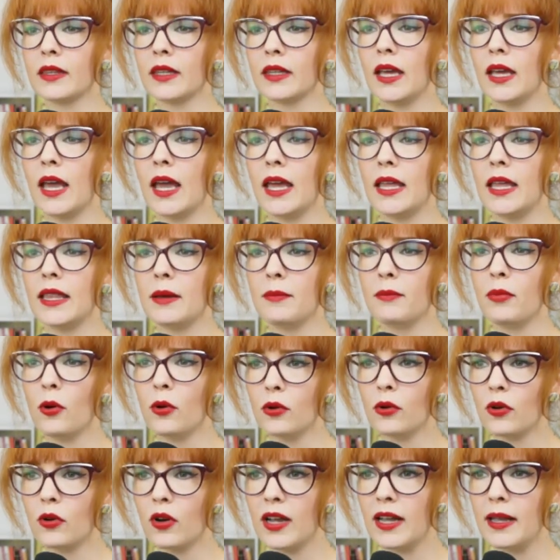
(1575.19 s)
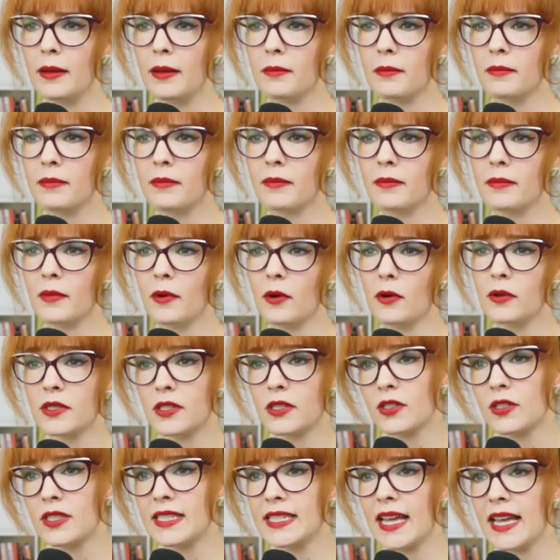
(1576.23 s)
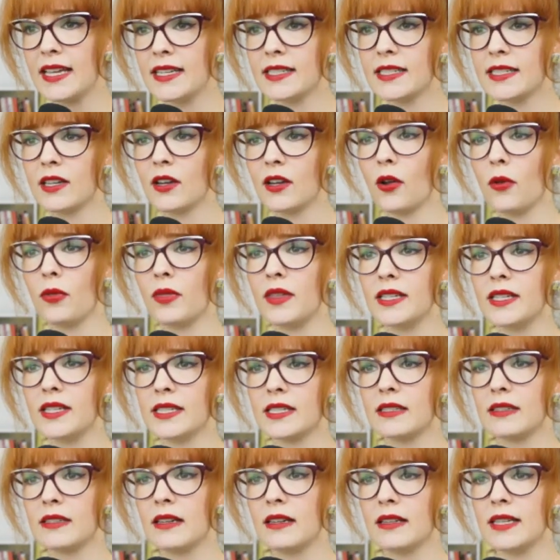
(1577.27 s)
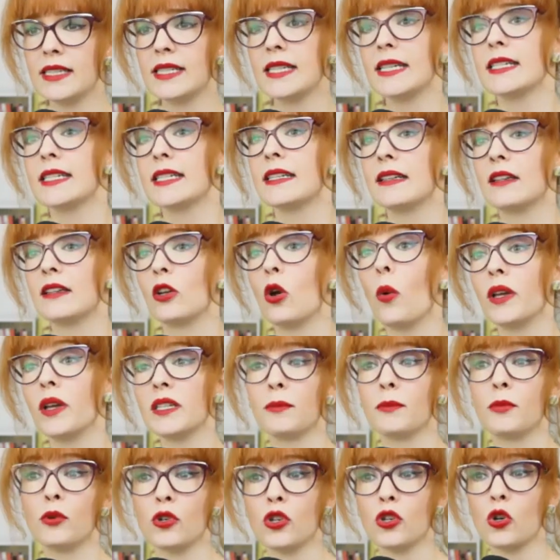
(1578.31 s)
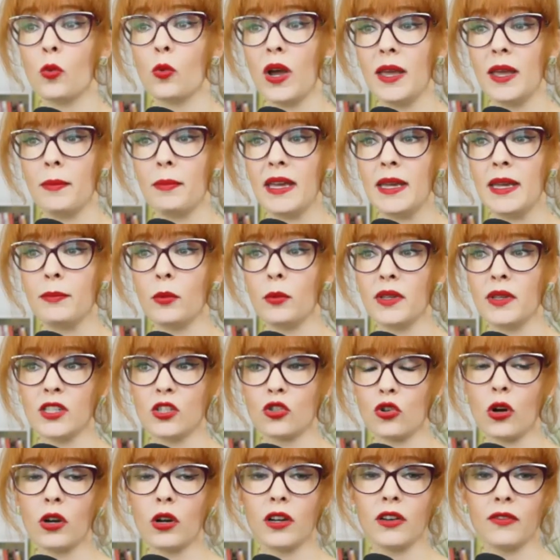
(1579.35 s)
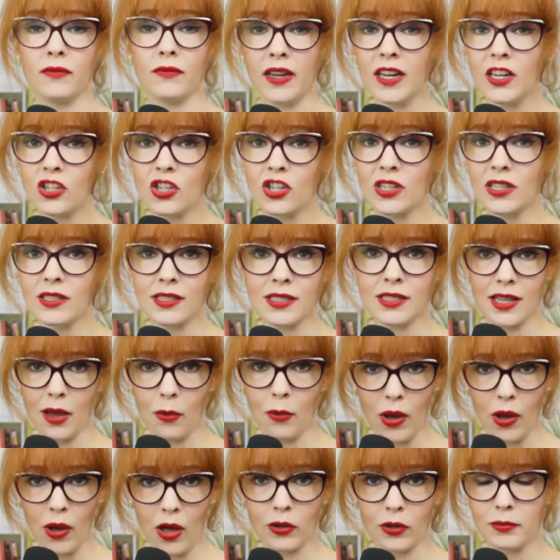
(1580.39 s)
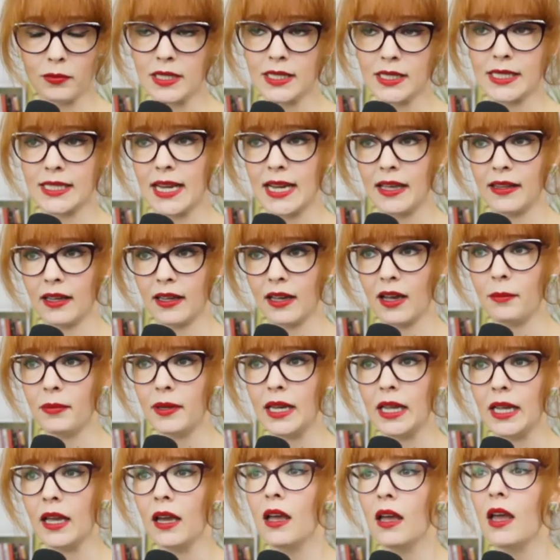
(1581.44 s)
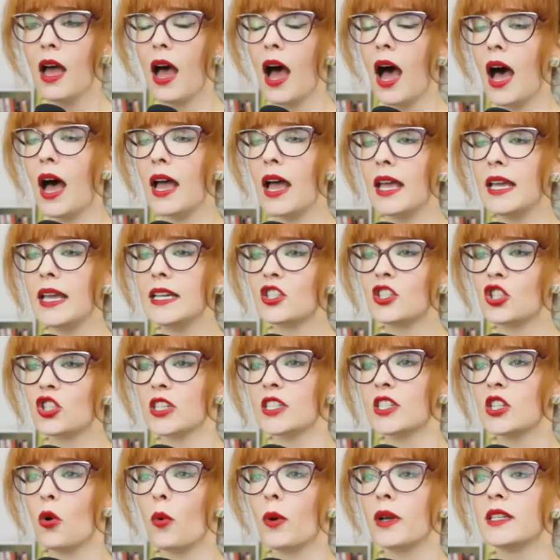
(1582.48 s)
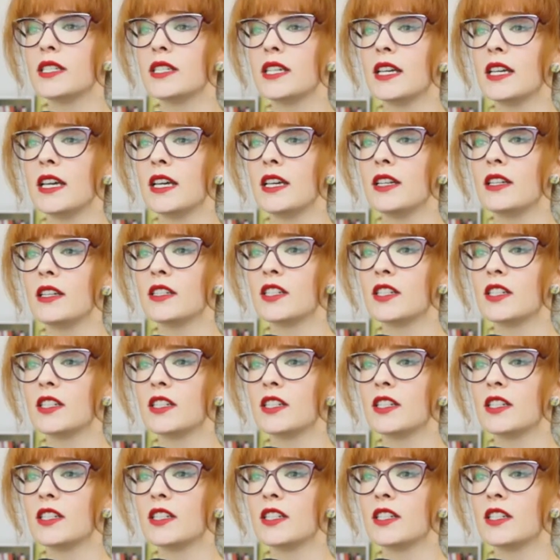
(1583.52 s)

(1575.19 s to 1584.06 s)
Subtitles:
And then Paul Graham also says, you know, this isn't going to push away people with strong convictions. They're welcome to stay at the company. It's just going to